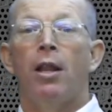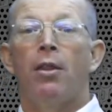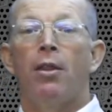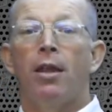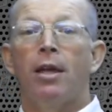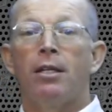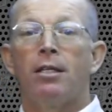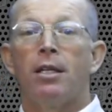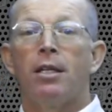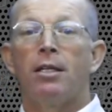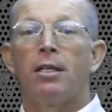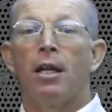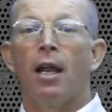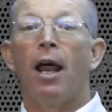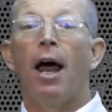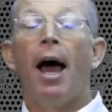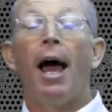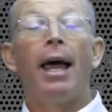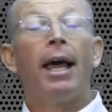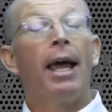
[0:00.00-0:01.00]
This is
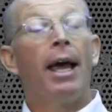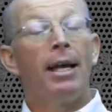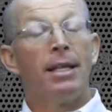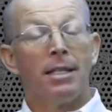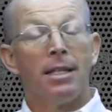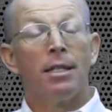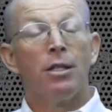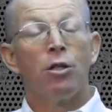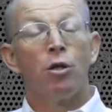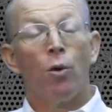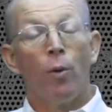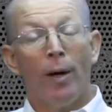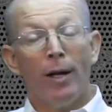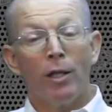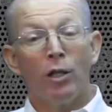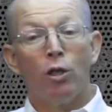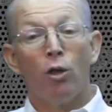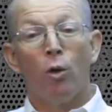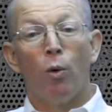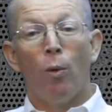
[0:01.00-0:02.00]
like as in to
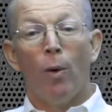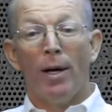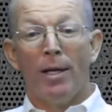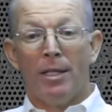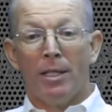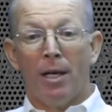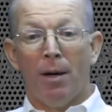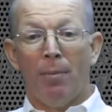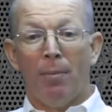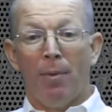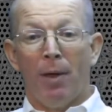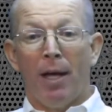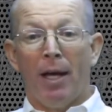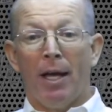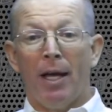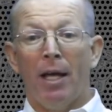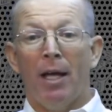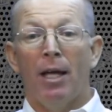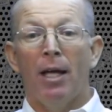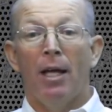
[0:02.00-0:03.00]
enjoy
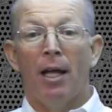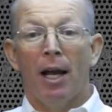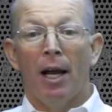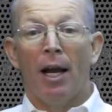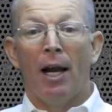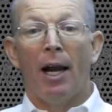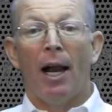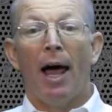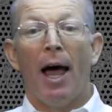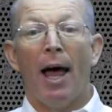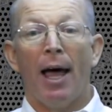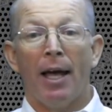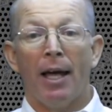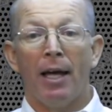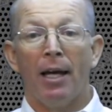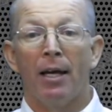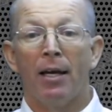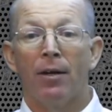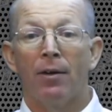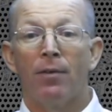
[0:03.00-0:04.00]
something.
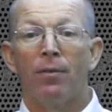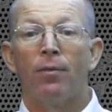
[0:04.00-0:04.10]
Like.